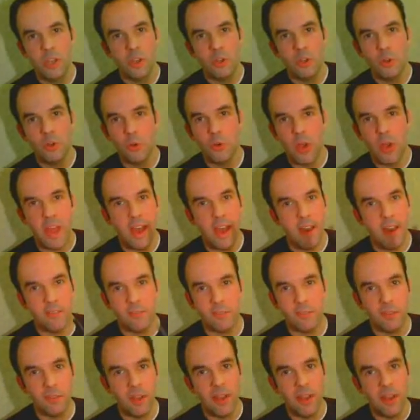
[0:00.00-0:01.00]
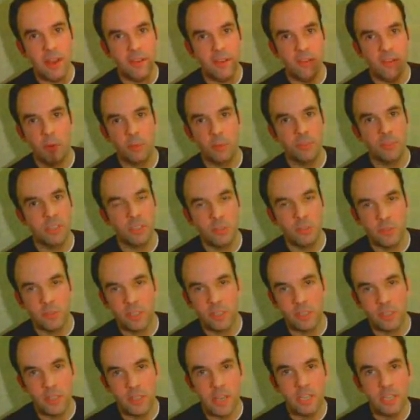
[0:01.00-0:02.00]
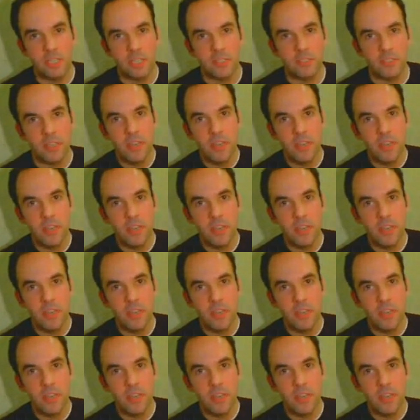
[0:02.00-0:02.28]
who have homosexual inclinations.